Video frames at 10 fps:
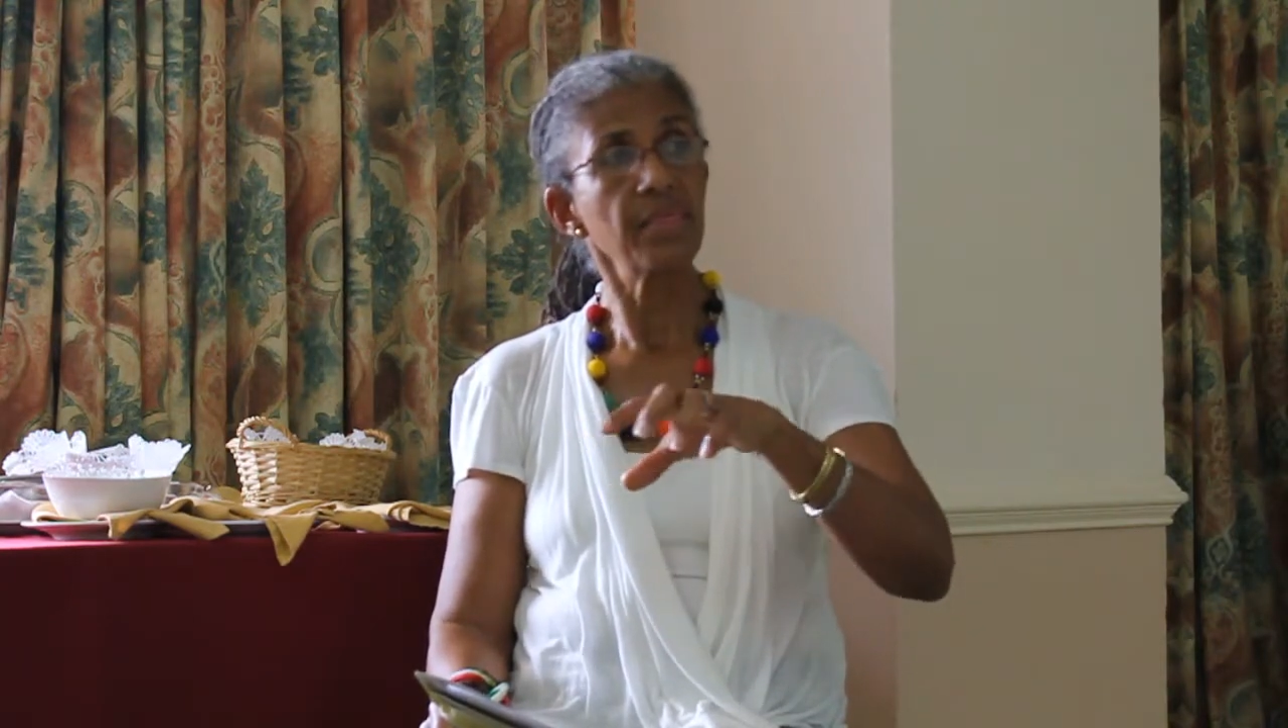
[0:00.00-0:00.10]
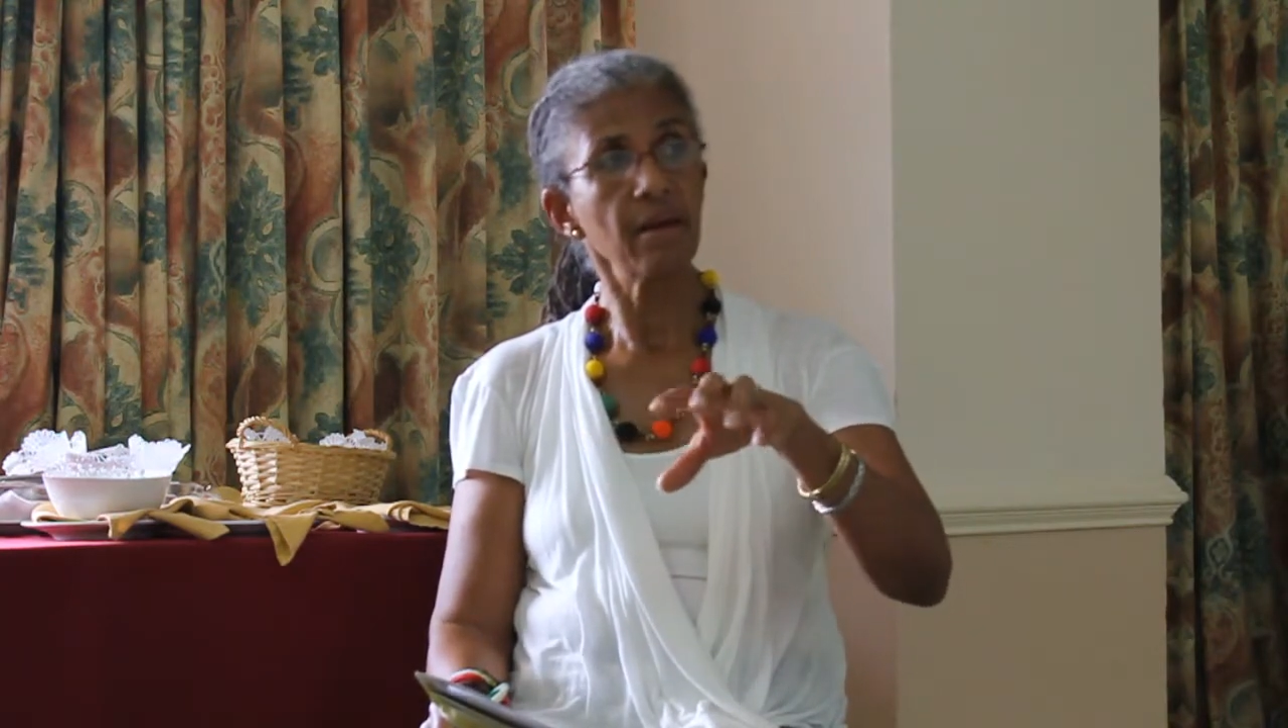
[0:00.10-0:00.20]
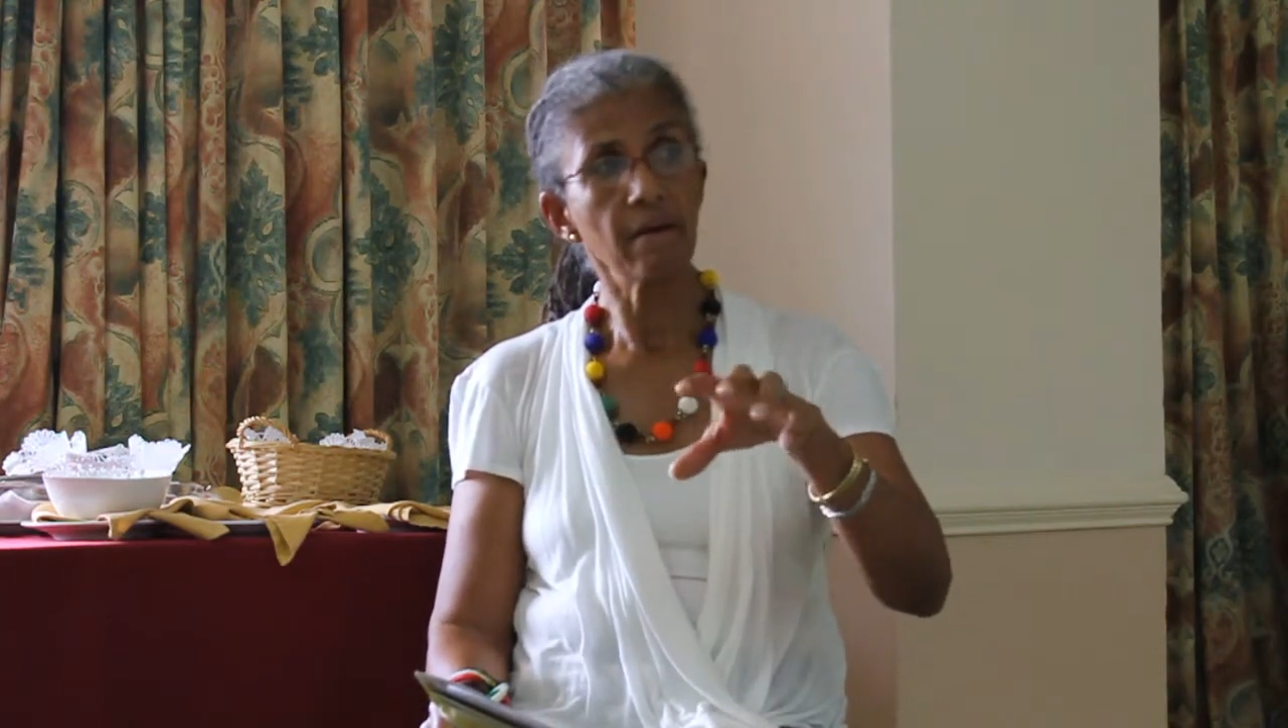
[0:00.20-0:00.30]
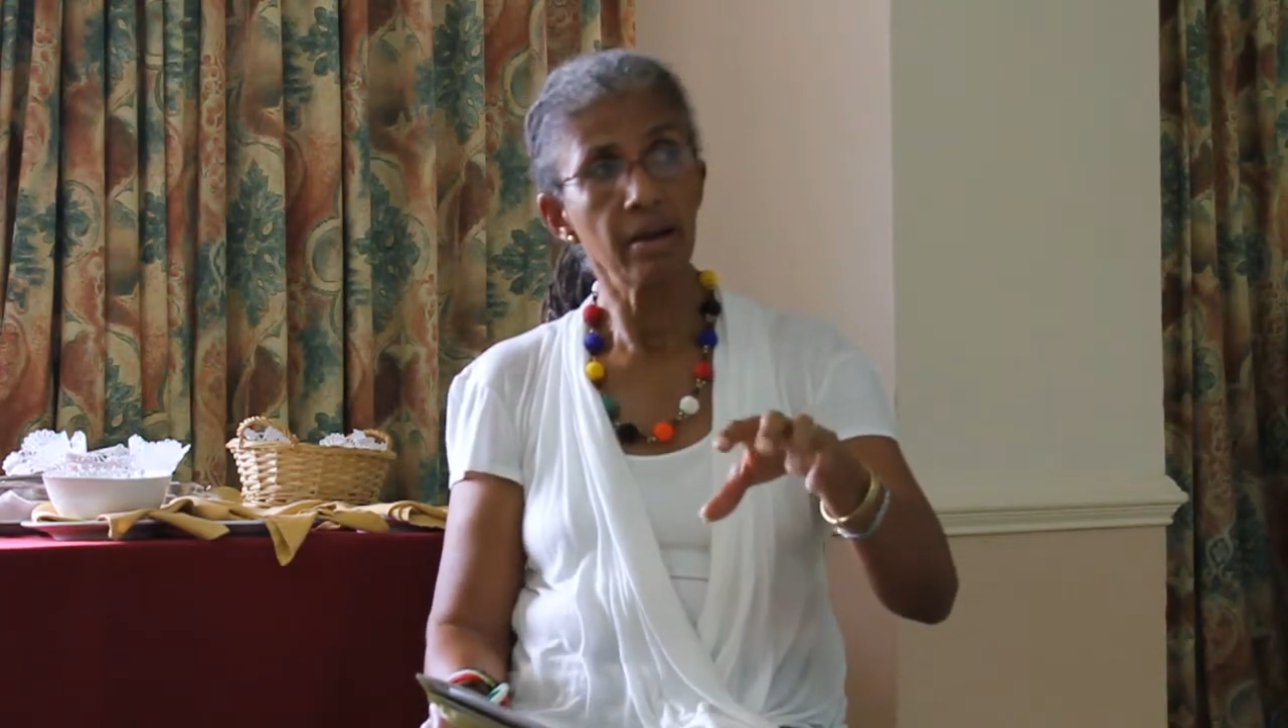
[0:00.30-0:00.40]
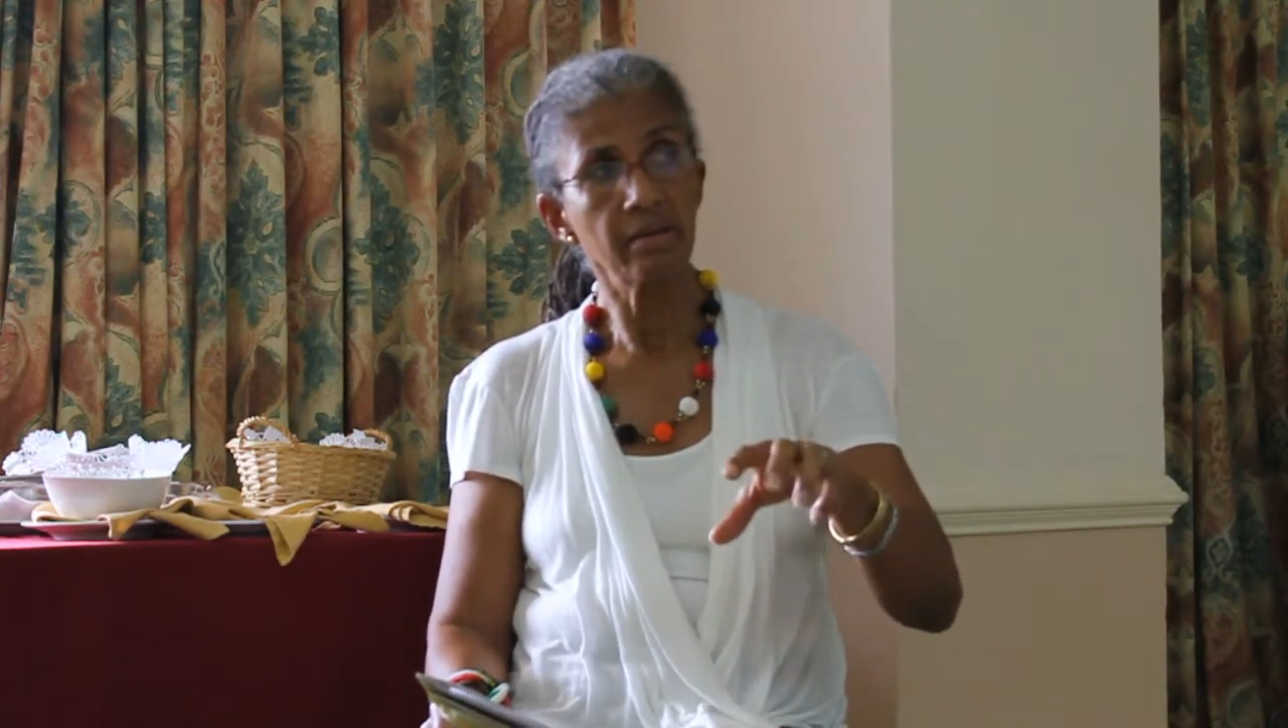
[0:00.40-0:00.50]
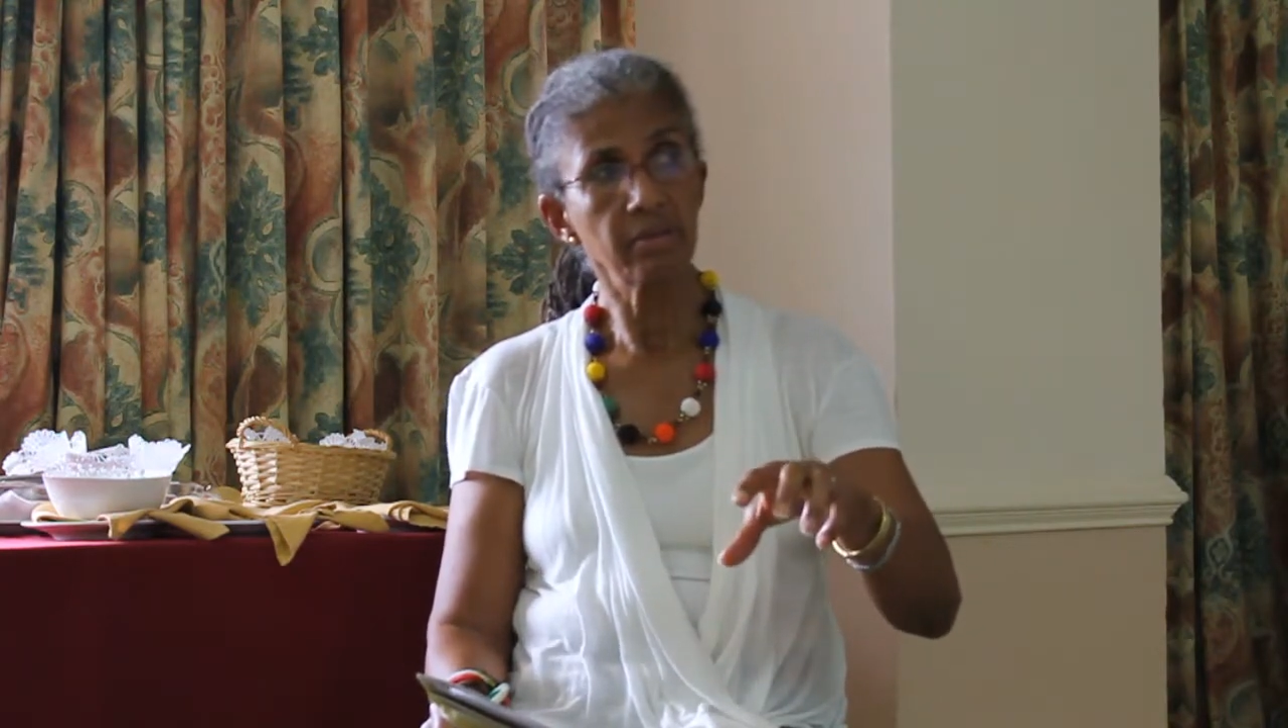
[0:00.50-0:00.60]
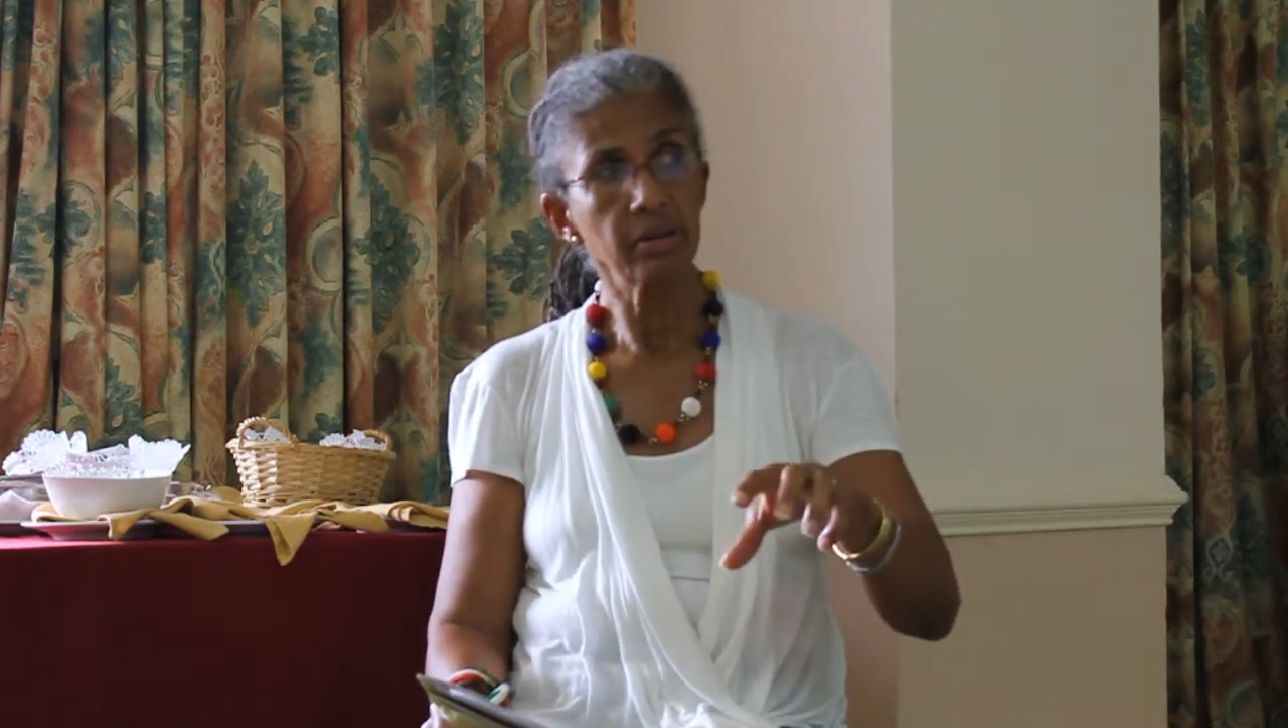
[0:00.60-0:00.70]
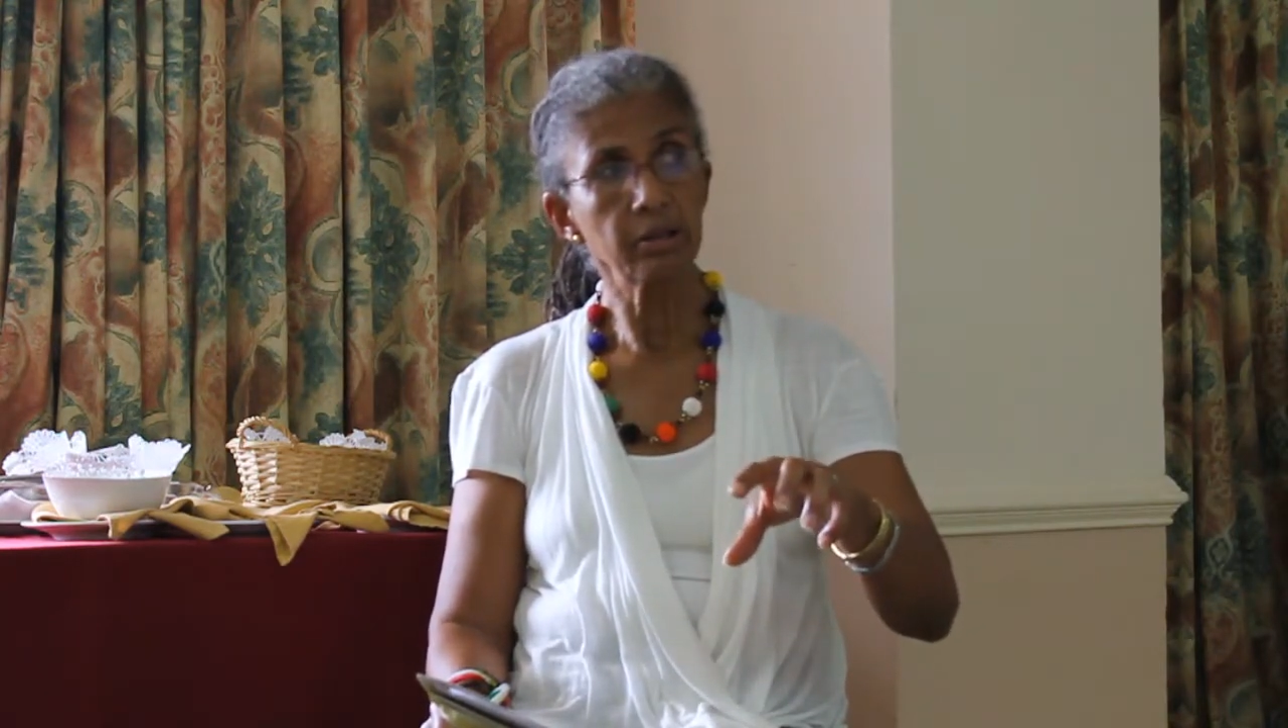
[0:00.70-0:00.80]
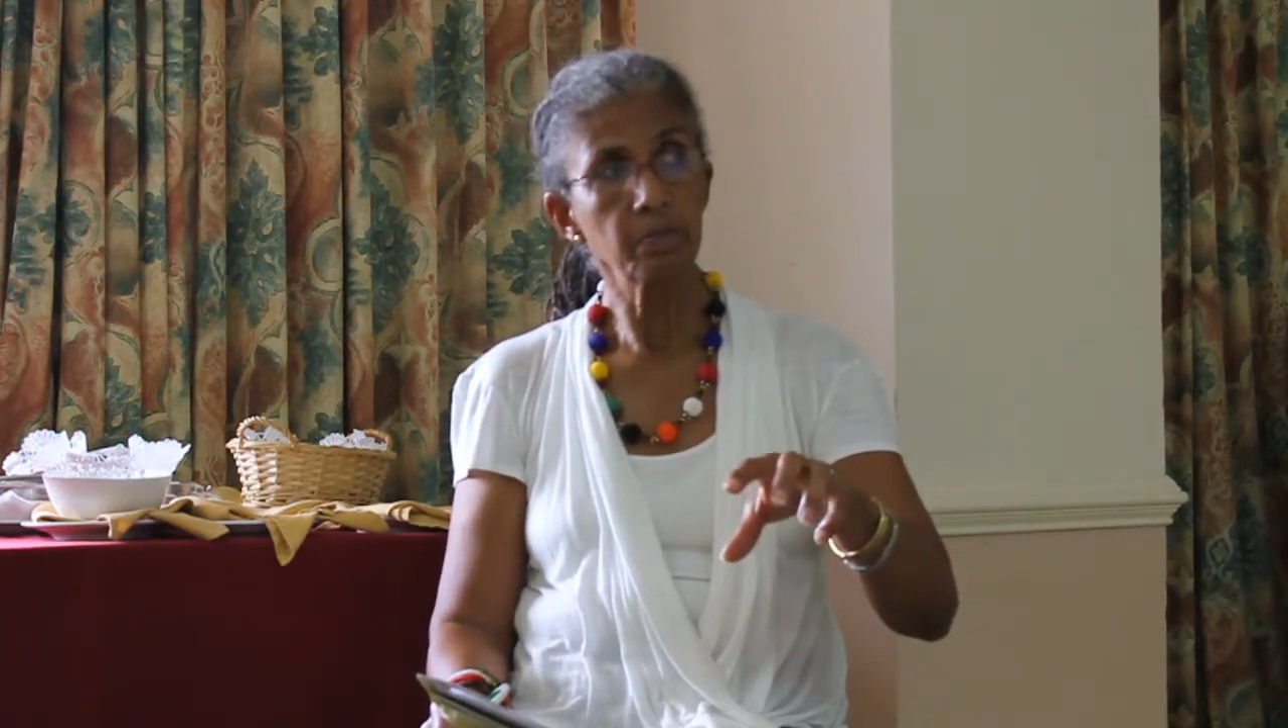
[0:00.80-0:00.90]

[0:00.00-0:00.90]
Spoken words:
their level